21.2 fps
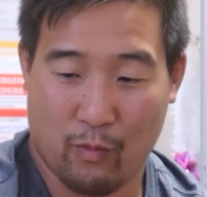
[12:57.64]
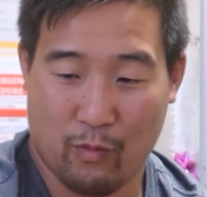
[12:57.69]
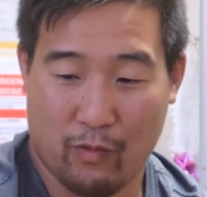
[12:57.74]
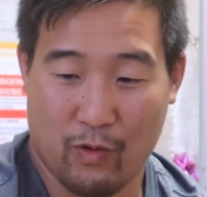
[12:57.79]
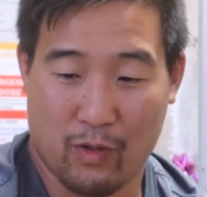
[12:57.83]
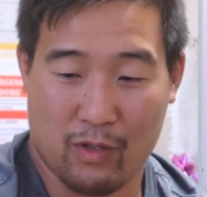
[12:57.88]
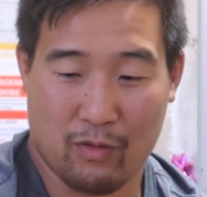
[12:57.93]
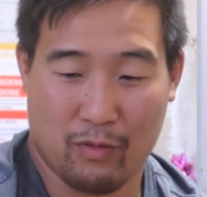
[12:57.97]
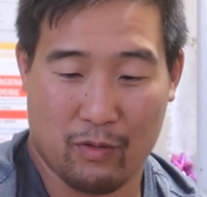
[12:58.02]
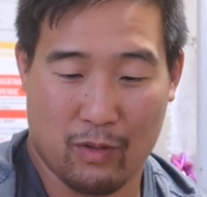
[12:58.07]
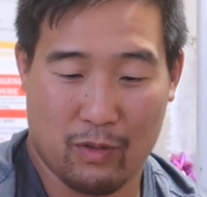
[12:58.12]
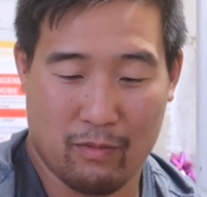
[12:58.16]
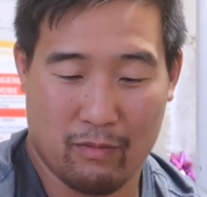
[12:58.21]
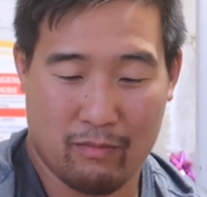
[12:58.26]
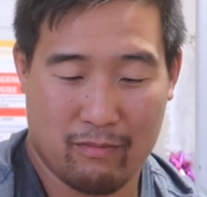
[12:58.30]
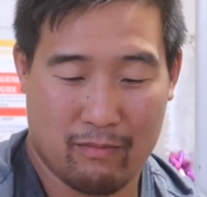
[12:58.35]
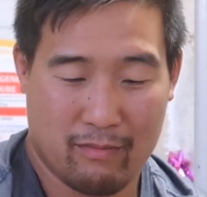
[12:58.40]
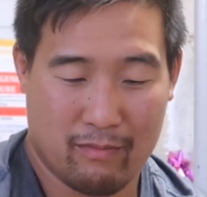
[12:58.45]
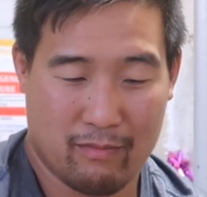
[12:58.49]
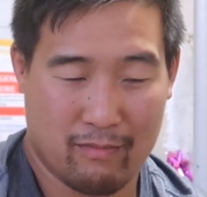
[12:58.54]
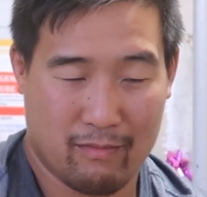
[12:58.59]
first of all,
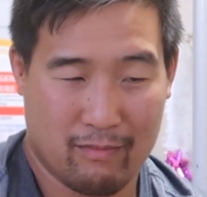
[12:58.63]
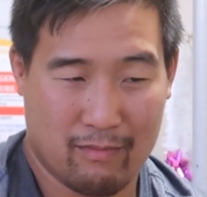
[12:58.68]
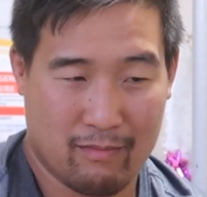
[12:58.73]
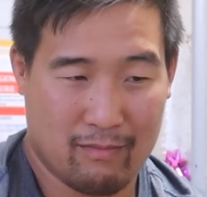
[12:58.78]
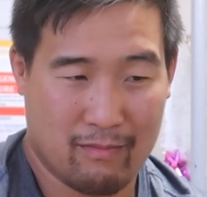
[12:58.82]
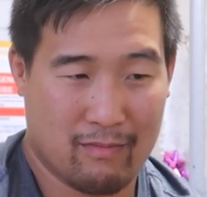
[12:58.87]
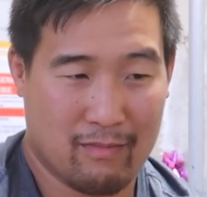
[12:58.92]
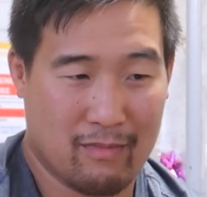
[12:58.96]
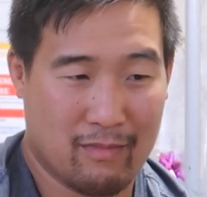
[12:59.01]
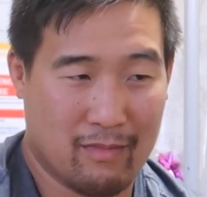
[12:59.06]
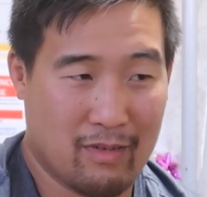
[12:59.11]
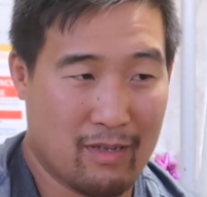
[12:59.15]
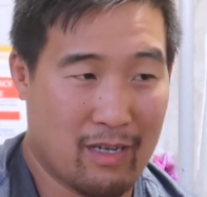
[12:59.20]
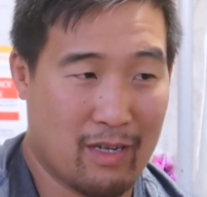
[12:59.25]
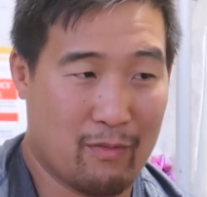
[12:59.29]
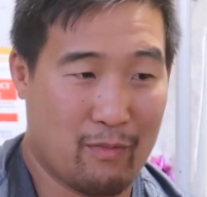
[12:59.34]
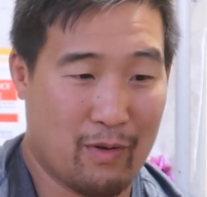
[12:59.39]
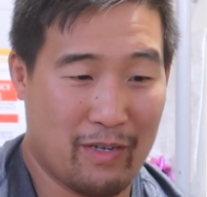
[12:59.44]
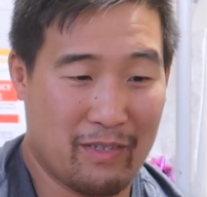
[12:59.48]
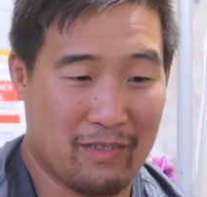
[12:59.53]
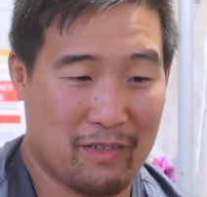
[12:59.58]

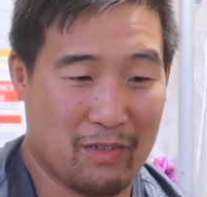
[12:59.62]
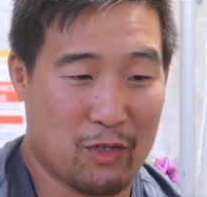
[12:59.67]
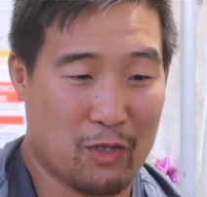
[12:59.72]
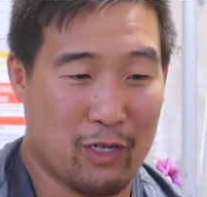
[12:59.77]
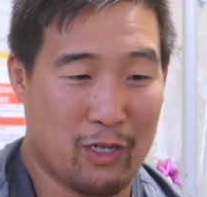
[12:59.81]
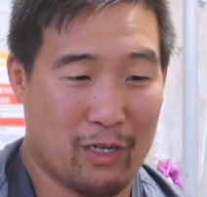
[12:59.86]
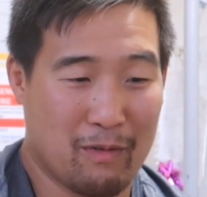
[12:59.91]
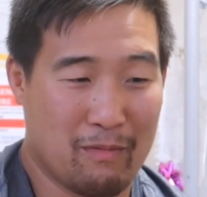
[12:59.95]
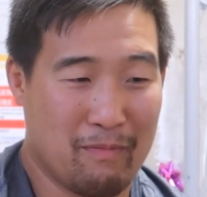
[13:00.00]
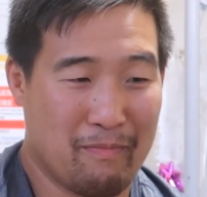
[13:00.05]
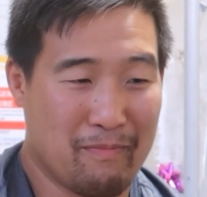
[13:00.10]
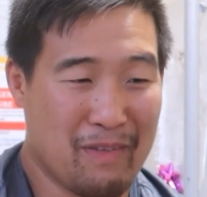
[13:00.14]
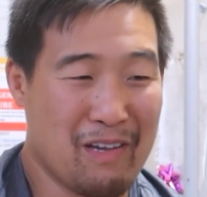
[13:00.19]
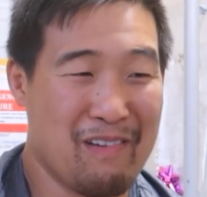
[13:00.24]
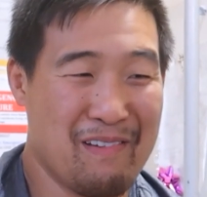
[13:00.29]
I've raised a child.